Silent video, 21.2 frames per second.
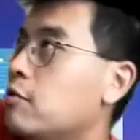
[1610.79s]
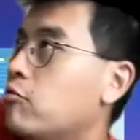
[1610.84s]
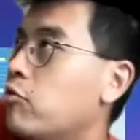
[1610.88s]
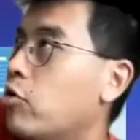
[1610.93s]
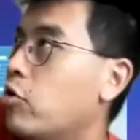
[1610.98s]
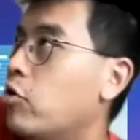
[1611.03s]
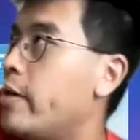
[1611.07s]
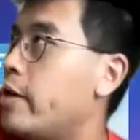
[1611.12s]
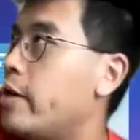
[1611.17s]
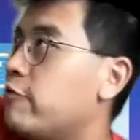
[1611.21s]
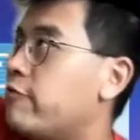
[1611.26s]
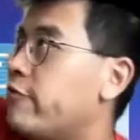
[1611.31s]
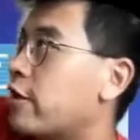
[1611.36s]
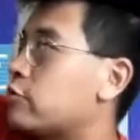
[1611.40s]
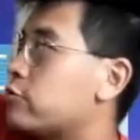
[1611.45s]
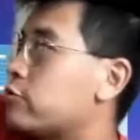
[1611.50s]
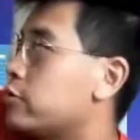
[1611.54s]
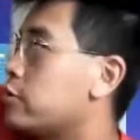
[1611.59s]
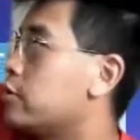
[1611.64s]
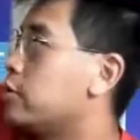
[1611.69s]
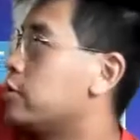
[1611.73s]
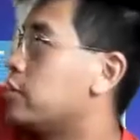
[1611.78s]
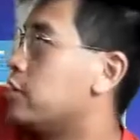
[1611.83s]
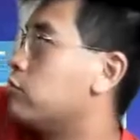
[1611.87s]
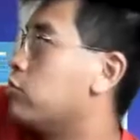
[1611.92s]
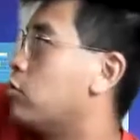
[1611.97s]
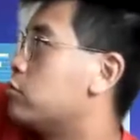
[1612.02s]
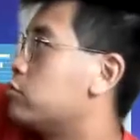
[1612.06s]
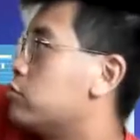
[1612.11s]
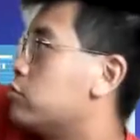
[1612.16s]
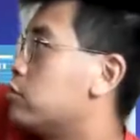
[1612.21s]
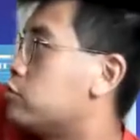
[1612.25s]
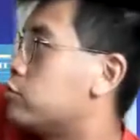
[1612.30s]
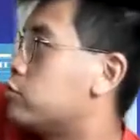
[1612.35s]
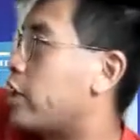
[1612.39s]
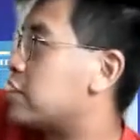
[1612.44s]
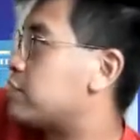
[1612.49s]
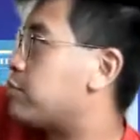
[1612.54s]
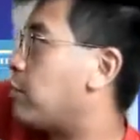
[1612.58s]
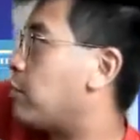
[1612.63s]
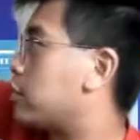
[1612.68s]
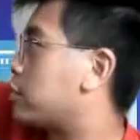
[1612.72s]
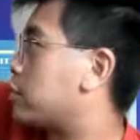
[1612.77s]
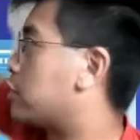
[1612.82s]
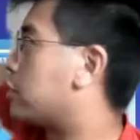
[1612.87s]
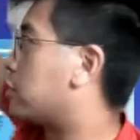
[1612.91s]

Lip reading: wrote manufacturing, he wrote transport,